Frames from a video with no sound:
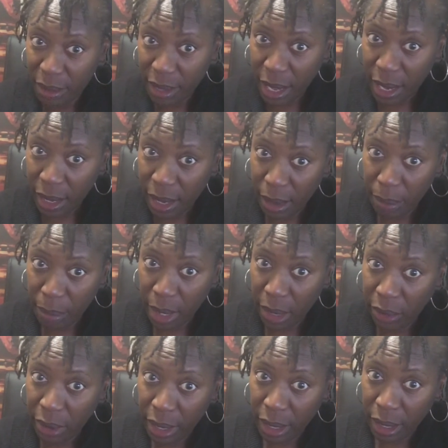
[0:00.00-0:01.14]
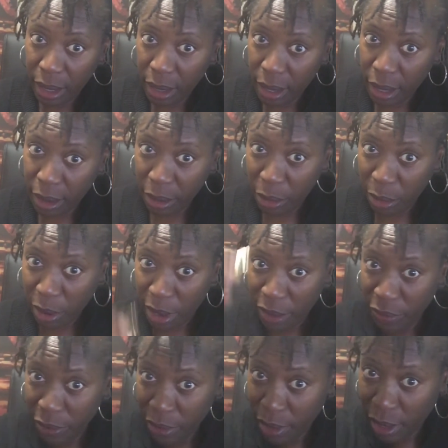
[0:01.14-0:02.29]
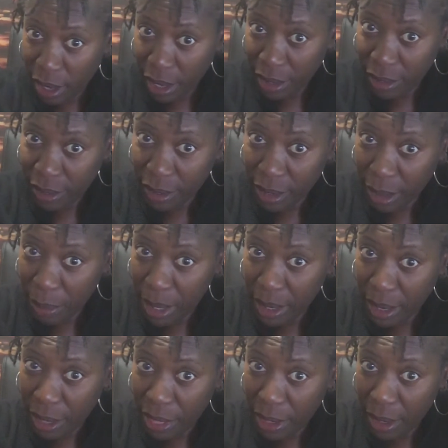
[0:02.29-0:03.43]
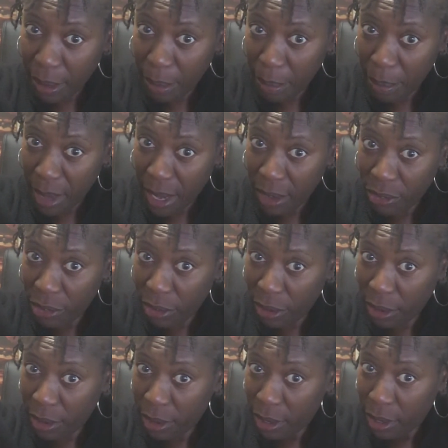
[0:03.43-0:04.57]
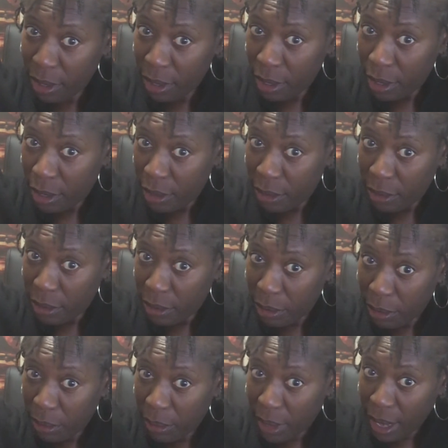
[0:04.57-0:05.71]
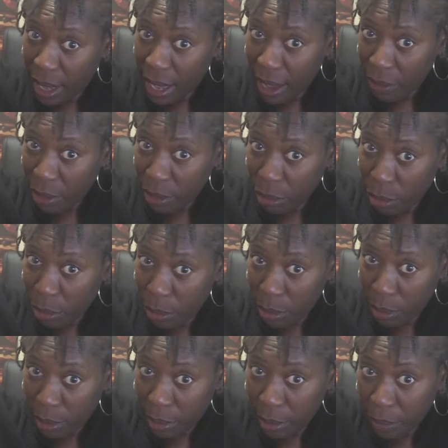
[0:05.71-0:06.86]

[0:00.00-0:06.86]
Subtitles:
kind of like marrying quite a few of the locks. I mean, nothing major. So I have the tool,